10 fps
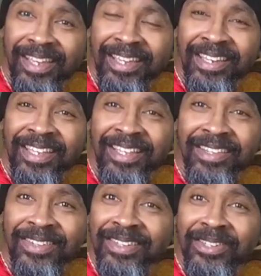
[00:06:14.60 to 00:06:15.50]
And
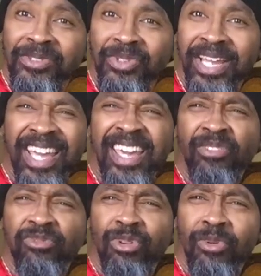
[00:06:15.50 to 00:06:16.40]
he's on the
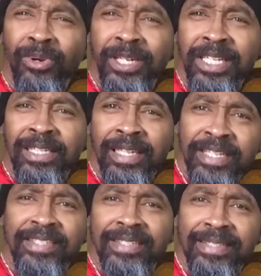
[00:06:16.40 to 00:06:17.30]
eighth floor and he
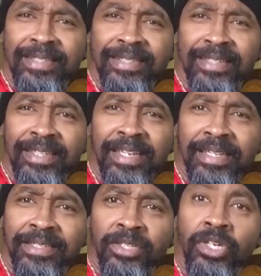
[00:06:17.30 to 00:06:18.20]
lets the
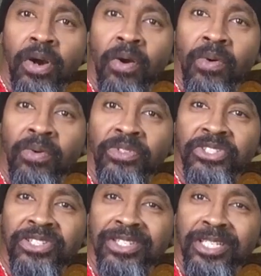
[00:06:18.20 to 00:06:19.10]
kids go
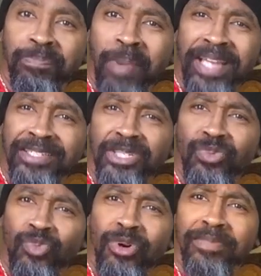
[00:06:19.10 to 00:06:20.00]
just despite
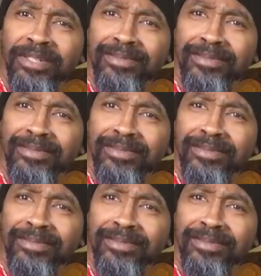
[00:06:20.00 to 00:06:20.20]
this woman.